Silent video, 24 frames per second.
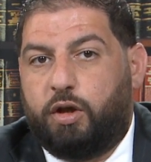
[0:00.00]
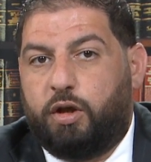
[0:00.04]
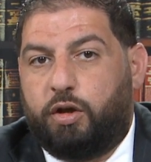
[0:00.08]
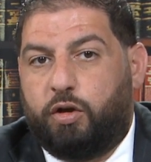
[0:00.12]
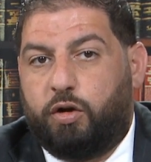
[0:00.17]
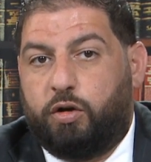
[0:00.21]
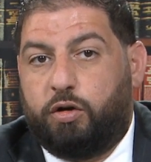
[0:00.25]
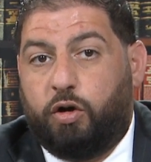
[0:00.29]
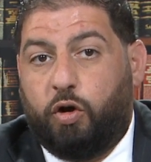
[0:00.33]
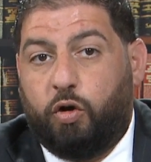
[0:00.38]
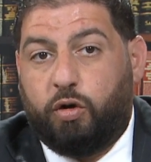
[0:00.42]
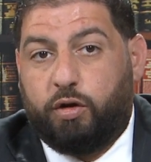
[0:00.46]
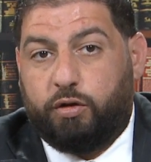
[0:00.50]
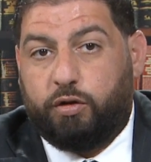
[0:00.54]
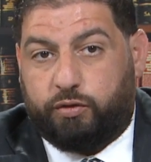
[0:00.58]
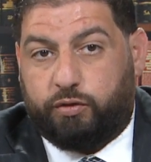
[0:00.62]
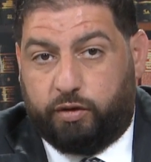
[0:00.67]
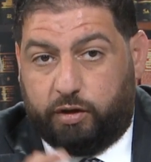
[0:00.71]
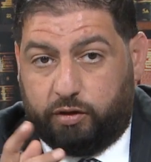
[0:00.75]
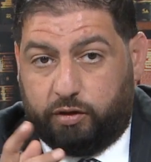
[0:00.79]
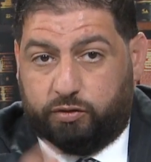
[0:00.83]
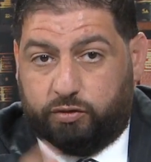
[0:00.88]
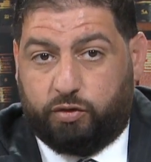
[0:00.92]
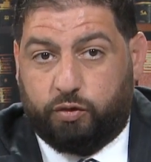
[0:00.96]
Notice
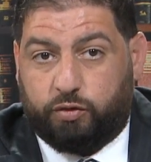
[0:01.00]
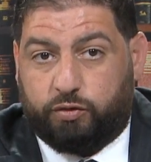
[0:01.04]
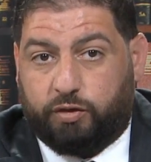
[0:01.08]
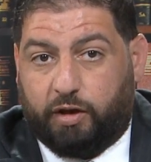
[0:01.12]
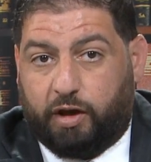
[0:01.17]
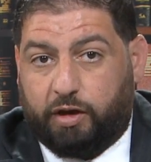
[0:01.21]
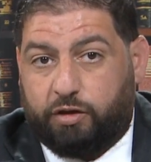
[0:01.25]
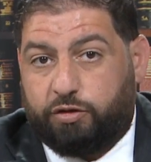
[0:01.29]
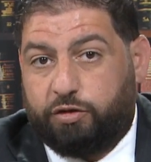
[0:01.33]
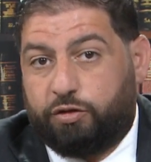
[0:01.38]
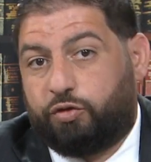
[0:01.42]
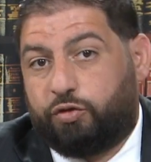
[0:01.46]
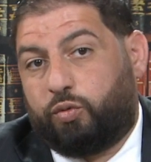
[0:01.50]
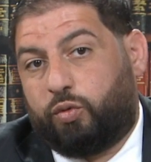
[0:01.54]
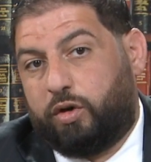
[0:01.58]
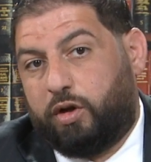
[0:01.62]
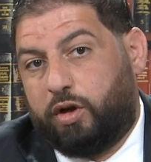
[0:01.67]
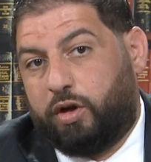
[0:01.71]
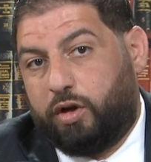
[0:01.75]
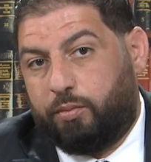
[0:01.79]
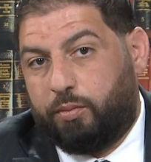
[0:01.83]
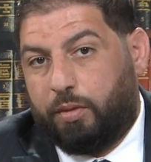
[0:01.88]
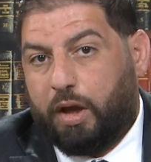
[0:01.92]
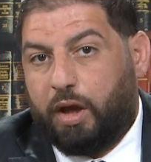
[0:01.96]
these 2 sections were
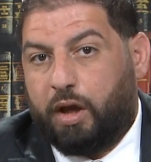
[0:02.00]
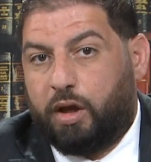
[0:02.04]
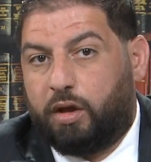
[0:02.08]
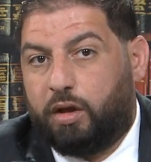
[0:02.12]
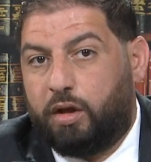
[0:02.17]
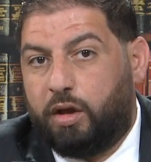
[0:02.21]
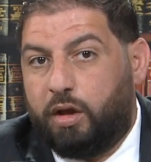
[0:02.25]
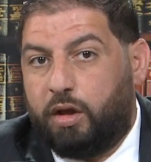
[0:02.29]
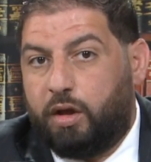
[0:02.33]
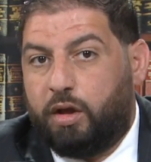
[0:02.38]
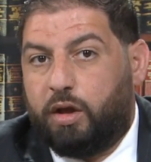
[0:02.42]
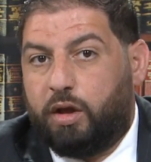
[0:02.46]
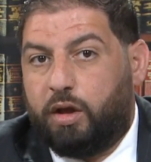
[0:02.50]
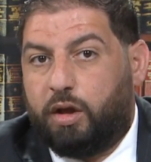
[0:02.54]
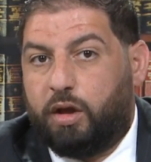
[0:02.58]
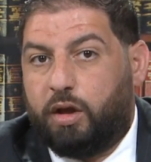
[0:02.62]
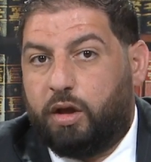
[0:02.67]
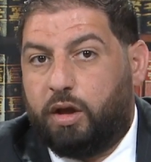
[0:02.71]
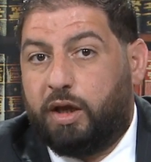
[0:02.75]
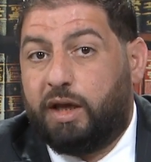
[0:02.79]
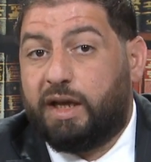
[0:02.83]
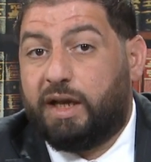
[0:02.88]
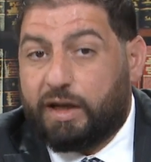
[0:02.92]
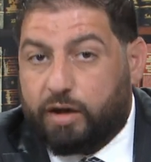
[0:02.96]
in my
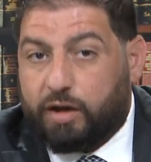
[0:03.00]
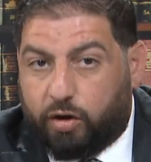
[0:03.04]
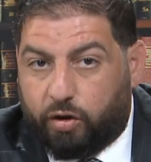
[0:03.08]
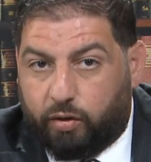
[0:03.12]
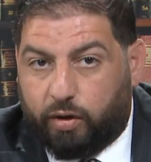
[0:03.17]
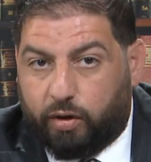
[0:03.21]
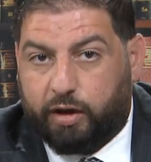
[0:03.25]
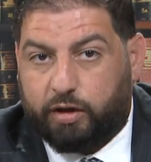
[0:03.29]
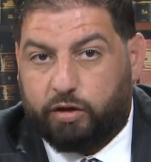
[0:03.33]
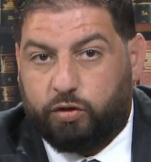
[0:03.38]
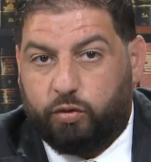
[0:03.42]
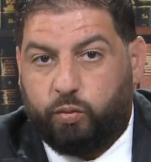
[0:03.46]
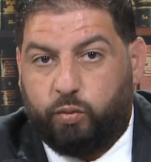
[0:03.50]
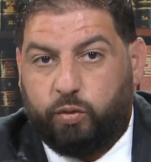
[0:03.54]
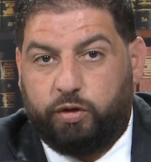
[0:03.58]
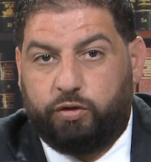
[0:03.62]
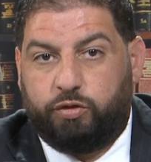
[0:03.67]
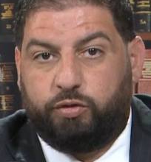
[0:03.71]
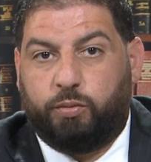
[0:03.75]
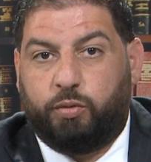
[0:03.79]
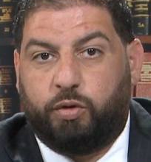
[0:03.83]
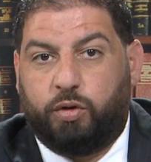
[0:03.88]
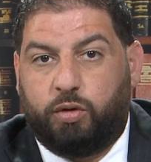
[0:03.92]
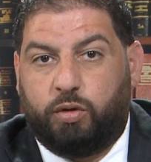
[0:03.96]
incorrect
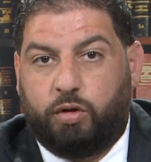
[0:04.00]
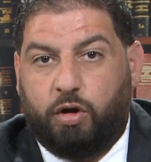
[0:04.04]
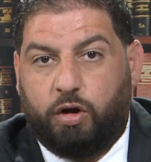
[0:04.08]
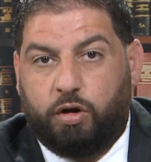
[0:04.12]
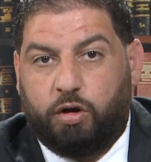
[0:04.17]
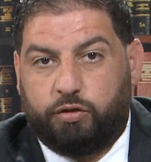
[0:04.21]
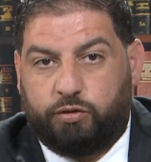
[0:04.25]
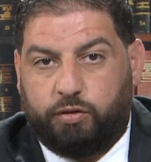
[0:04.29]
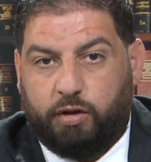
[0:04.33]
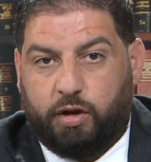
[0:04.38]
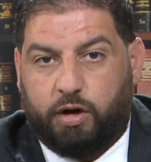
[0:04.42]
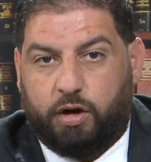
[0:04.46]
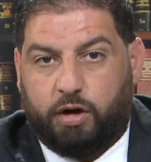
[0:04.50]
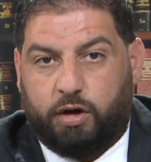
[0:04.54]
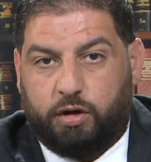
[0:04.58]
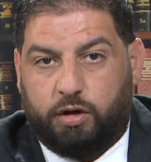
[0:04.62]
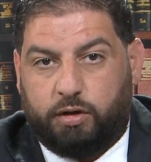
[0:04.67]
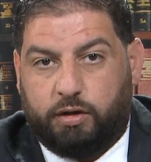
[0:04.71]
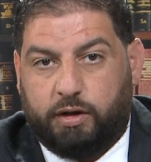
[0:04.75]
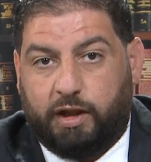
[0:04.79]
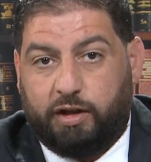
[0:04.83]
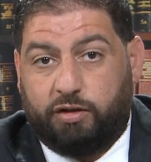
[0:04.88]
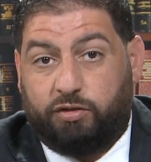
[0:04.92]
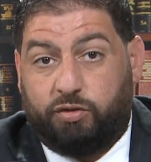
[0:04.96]
reasonable cause letter.
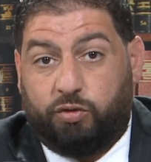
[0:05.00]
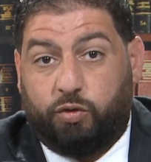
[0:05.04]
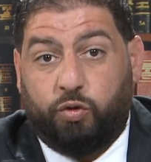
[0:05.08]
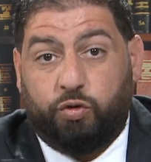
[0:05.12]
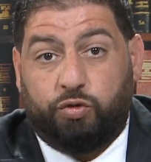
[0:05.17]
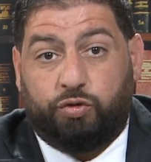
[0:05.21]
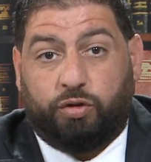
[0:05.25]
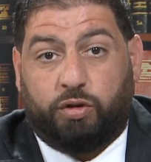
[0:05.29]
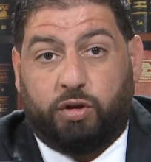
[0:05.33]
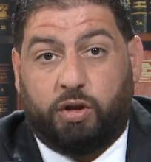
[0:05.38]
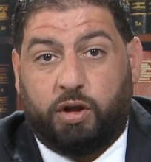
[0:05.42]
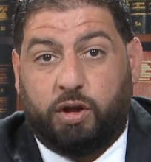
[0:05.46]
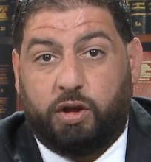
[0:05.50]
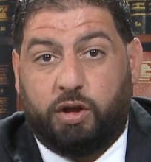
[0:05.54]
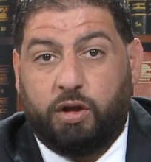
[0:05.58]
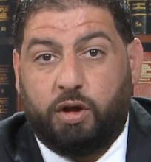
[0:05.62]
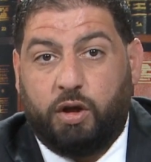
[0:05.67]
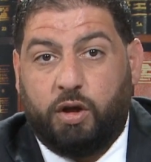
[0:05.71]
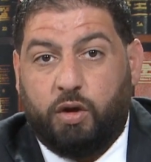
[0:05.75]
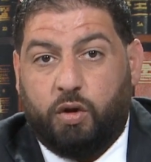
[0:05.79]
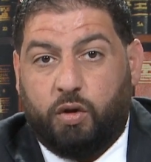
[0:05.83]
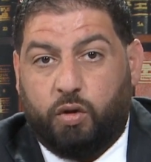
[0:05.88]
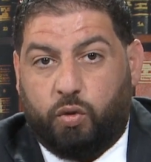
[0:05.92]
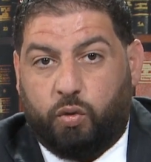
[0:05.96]
That's usually
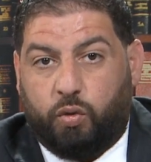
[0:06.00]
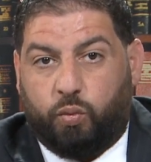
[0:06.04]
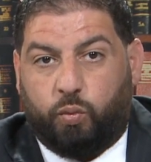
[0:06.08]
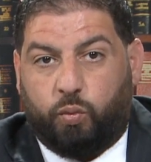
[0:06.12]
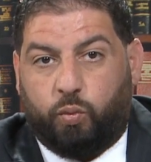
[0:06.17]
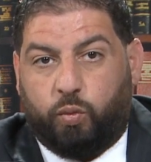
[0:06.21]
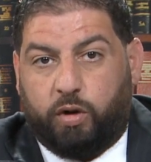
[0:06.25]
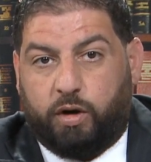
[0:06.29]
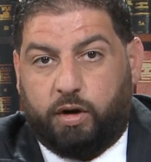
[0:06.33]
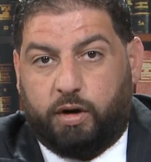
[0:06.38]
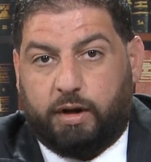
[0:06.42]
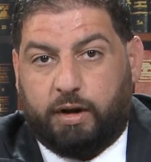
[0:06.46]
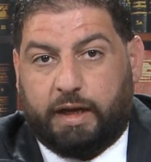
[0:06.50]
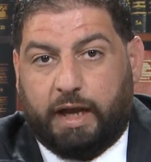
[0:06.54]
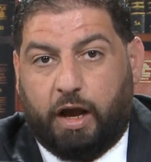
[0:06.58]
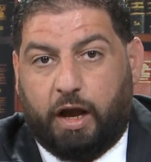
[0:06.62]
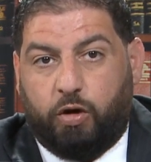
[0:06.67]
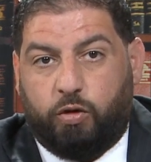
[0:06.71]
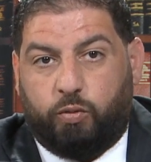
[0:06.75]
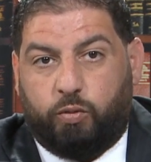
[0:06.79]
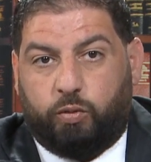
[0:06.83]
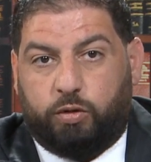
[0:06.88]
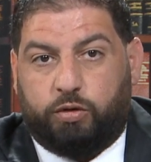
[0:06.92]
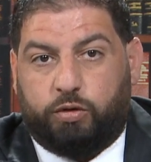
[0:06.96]
what an
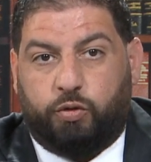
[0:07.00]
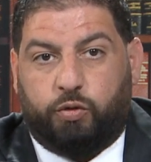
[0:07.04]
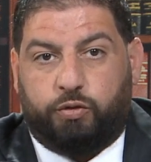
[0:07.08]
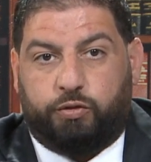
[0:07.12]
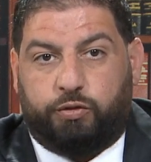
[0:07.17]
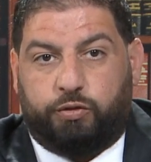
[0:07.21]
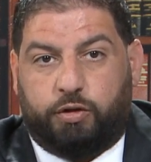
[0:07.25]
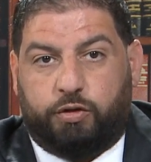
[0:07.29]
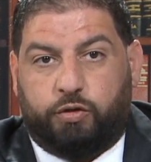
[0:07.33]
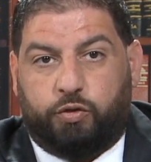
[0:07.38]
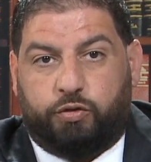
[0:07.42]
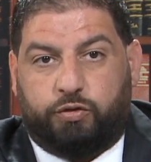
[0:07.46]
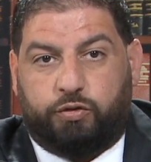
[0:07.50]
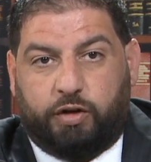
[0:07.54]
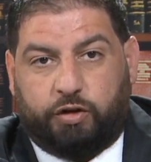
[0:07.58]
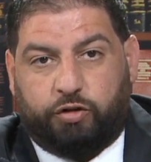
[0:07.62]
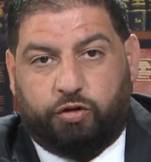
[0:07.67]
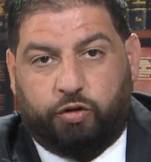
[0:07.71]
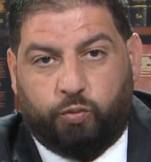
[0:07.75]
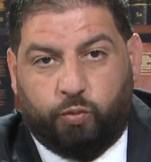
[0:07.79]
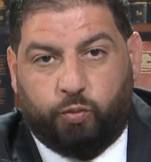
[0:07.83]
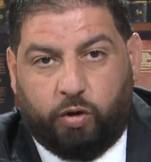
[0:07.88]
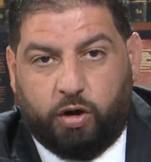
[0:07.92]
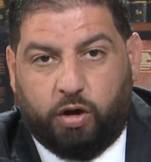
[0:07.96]
accountant will do, is they'll do
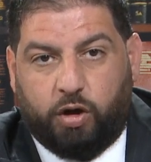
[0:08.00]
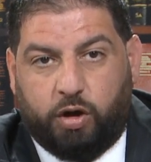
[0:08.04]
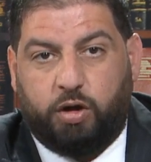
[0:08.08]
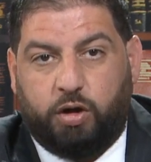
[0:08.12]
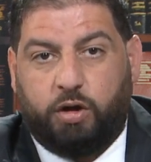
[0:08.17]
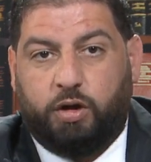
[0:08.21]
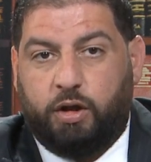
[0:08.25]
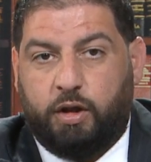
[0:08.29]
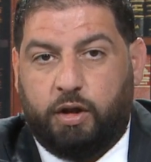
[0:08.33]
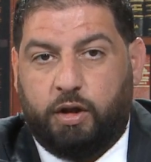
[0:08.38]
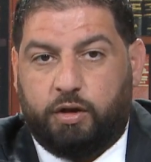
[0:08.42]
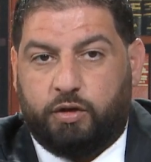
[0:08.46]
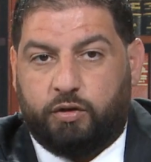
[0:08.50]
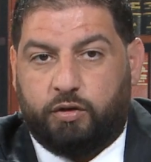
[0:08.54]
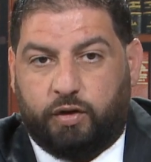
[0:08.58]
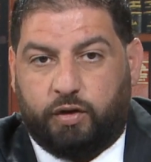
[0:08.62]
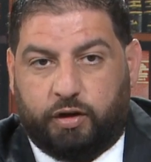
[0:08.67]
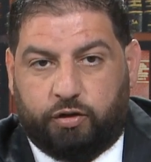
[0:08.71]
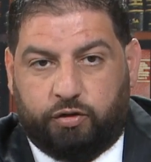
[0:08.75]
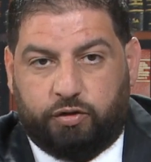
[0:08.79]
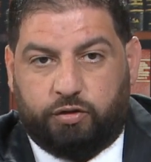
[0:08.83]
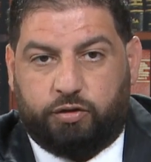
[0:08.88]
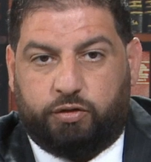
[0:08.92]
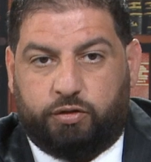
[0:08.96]
section 1,
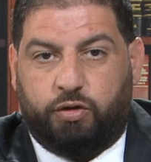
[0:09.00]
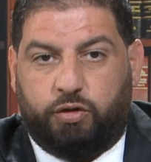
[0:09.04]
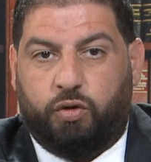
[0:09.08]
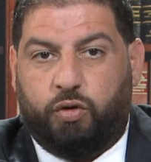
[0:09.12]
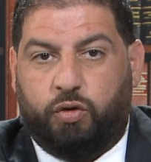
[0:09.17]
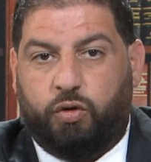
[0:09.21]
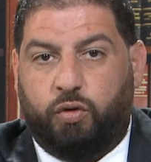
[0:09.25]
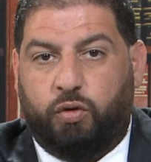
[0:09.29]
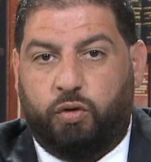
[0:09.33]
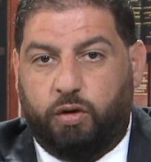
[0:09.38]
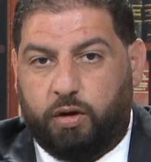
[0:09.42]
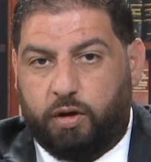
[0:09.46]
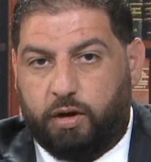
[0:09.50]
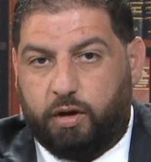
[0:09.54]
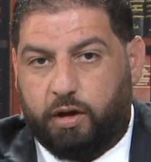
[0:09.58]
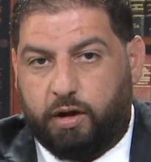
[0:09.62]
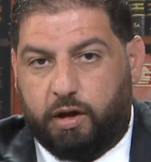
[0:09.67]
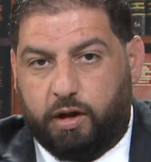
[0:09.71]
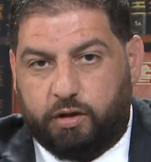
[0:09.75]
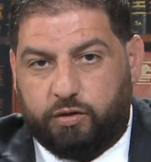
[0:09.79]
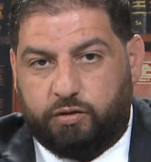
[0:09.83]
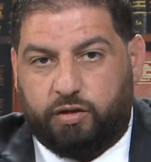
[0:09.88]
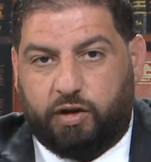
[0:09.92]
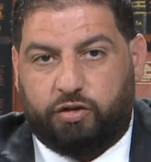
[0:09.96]
section 2,
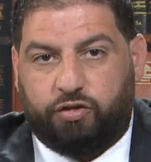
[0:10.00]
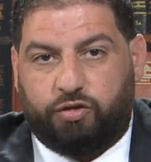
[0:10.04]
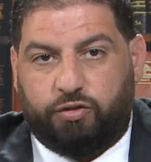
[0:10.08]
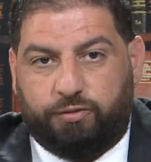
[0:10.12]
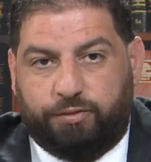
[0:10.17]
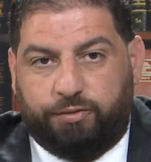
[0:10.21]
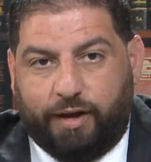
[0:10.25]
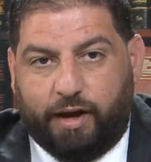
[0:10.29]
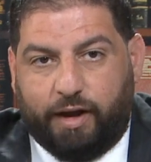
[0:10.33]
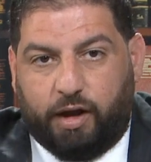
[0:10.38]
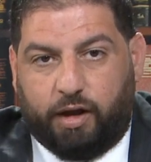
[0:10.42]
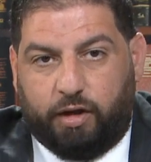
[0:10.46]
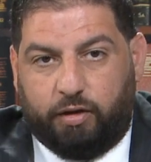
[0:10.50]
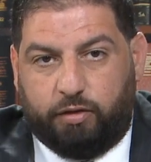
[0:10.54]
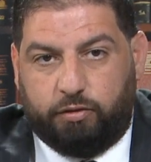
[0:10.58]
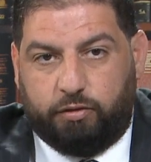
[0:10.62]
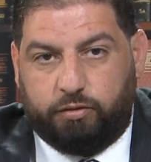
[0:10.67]
and section 5.